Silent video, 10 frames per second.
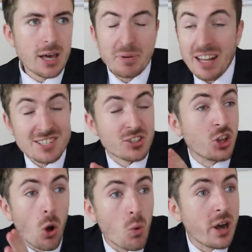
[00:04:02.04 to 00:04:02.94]
Yeah, but listen,
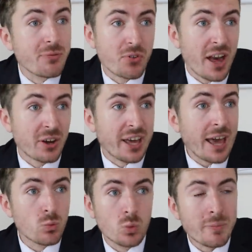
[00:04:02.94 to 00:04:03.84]
don't worry Varane,
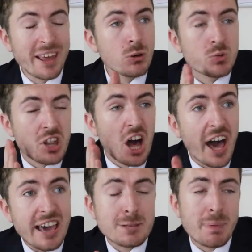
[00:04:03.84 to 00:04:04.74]
okay? We'll make you one of the
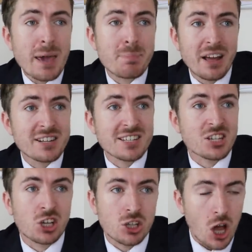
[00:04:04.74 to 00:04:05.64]
highest paid players at
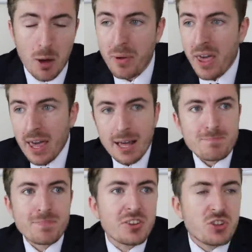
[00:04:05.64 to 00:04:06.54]
the club
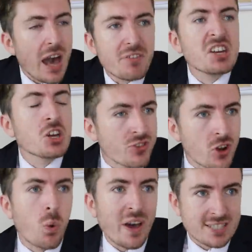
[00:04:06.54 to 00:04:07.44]
do you have any other
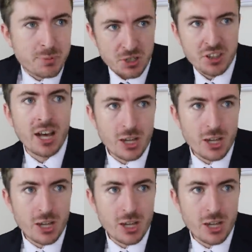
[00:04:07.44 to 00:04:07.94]
requests to put in the